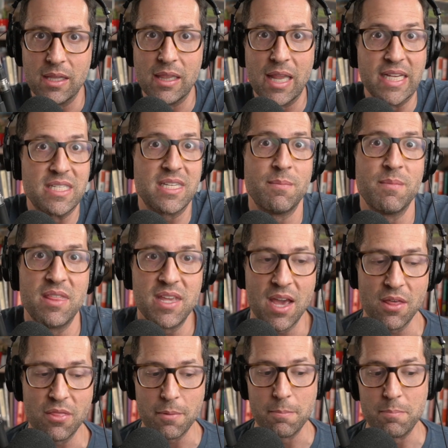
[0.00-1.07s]
like some of
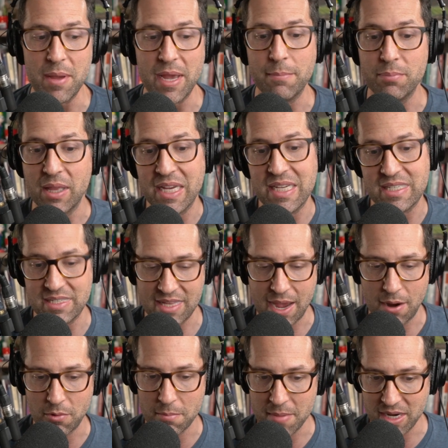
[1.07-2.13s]
the other big places
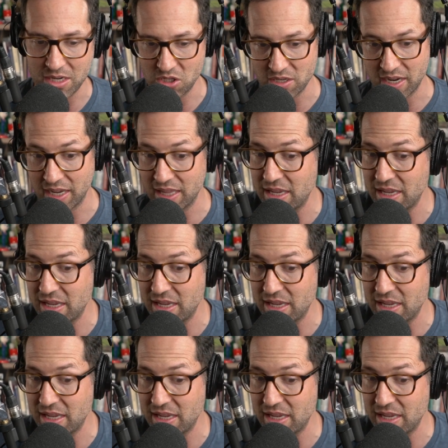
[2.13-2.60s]
that we're mentioning?